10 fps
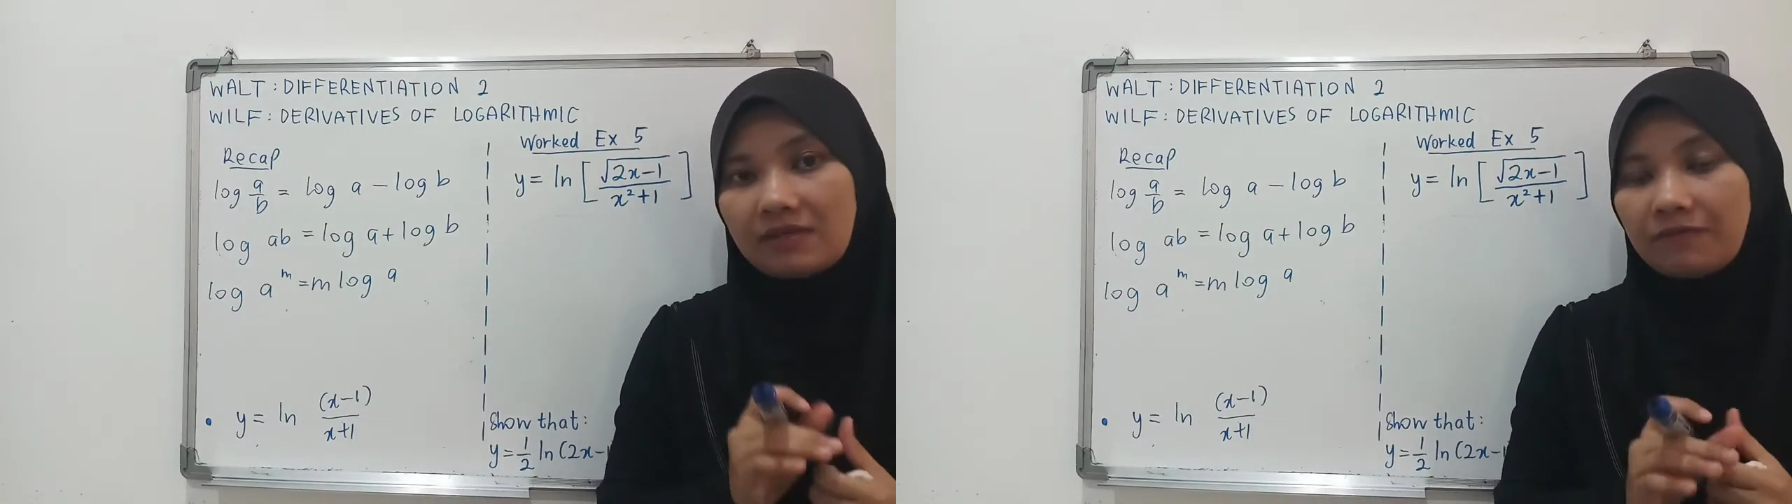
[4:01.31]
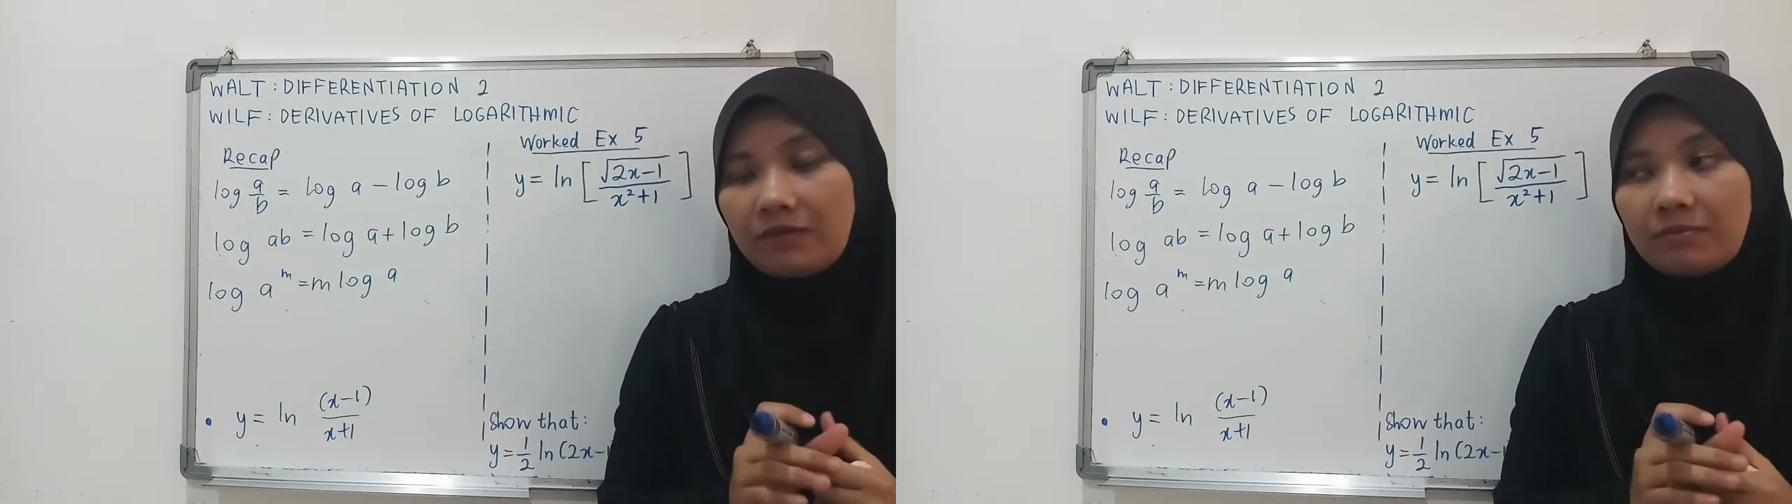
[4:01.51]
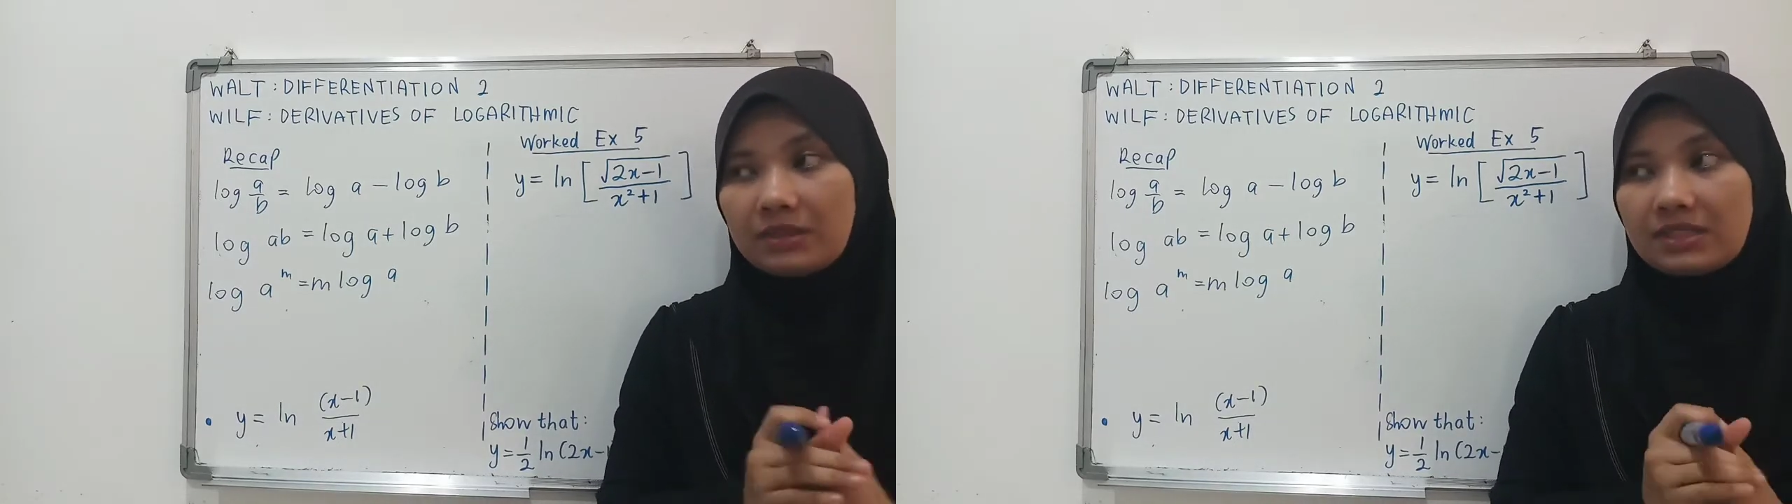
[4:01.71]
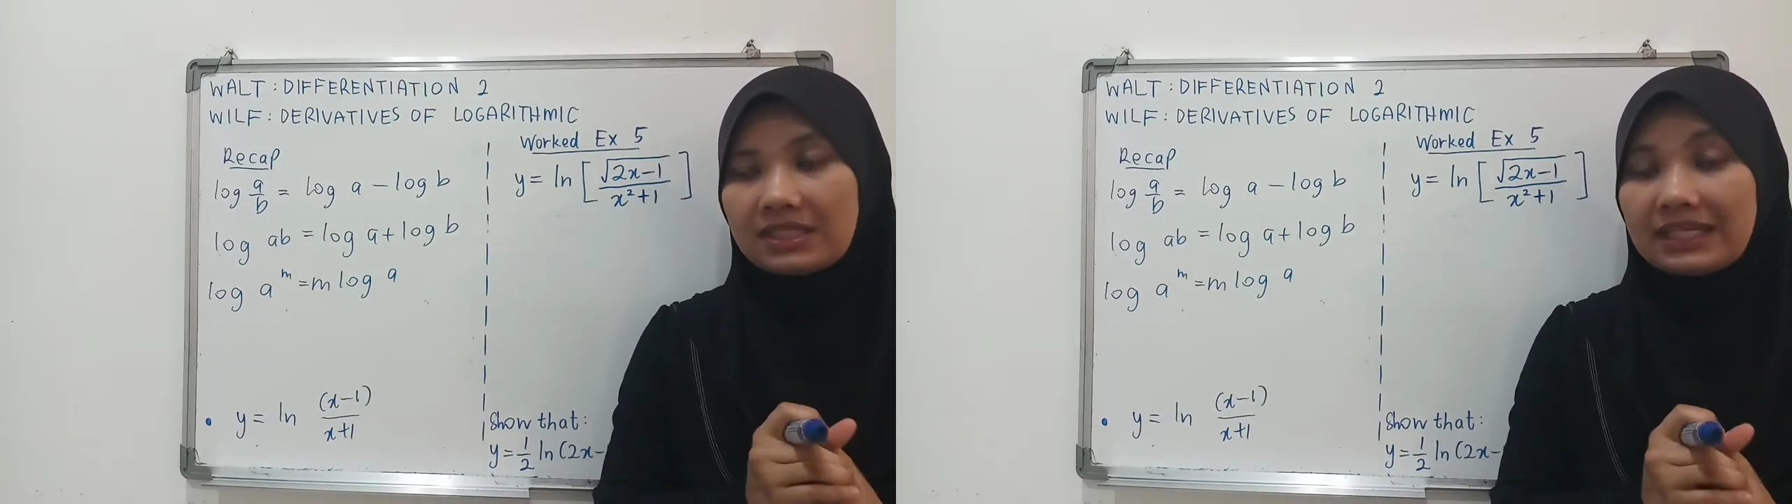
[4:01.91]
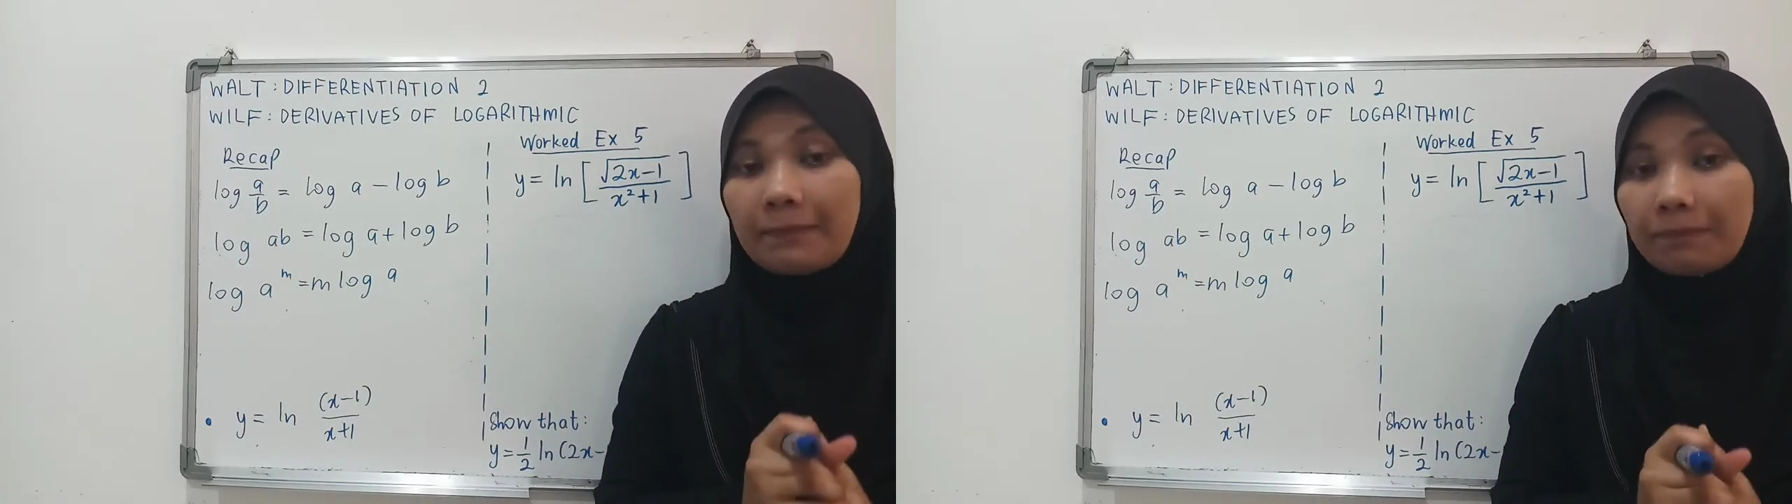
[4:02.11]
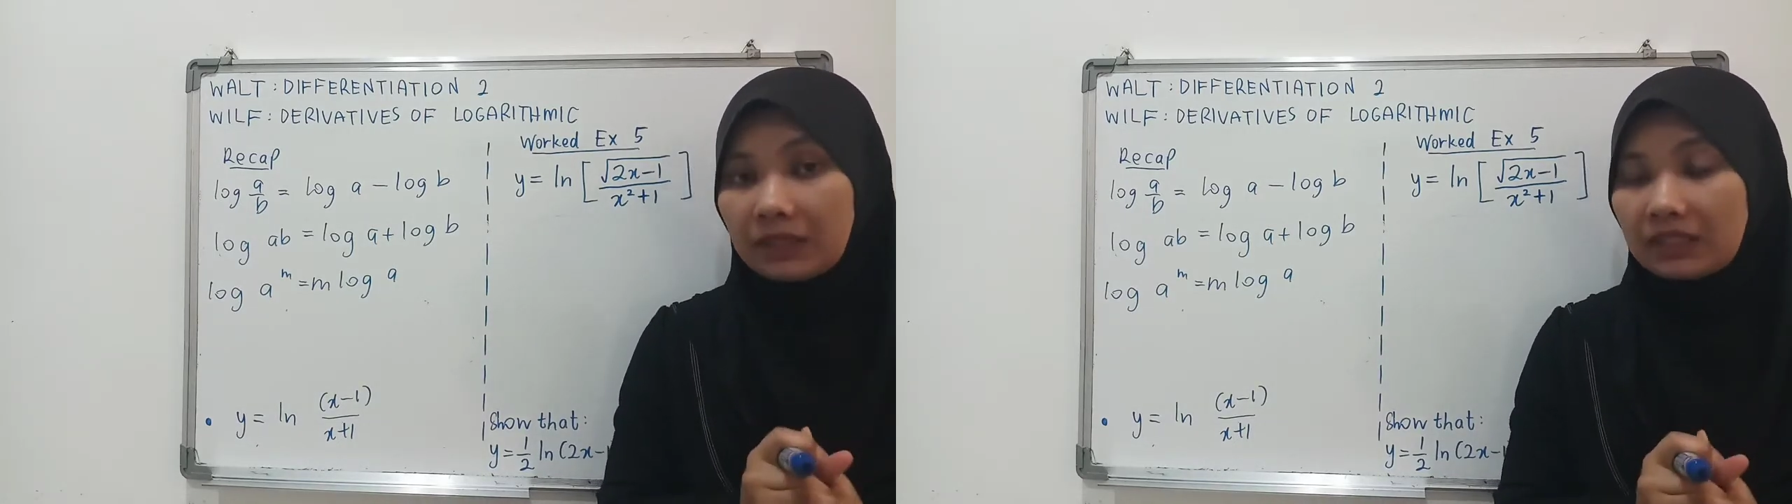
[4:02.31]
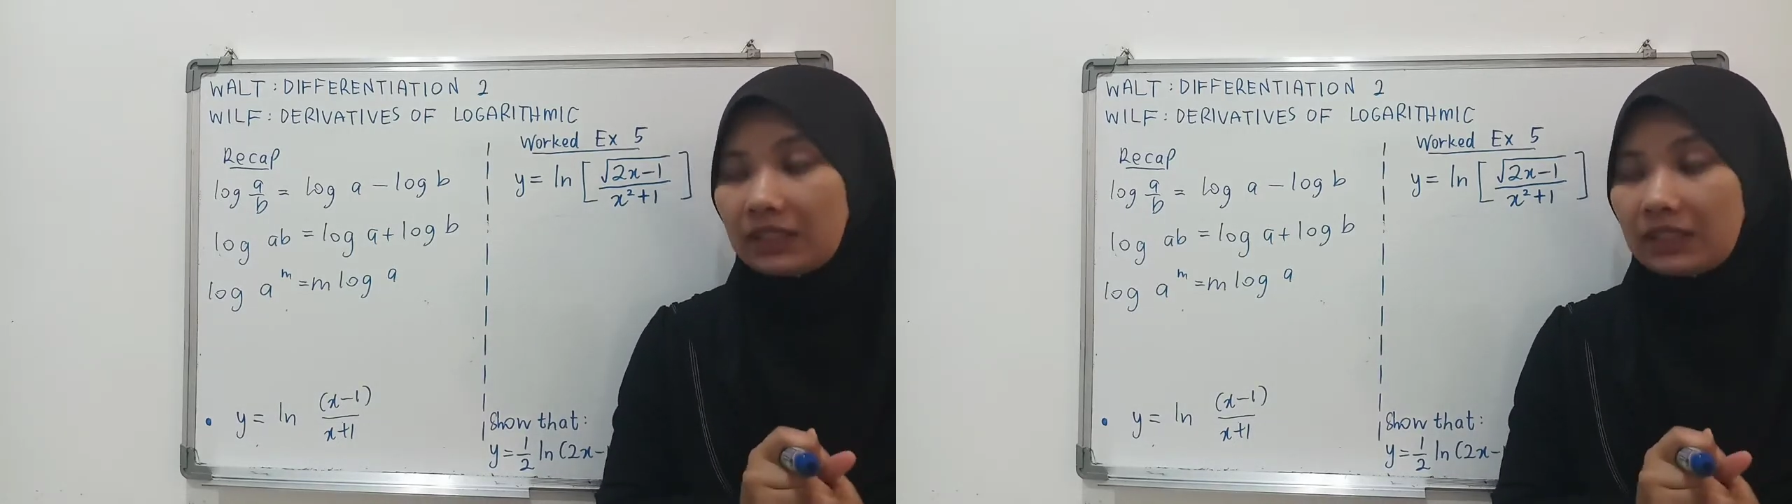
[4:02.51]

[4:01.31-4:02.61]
previous chapter.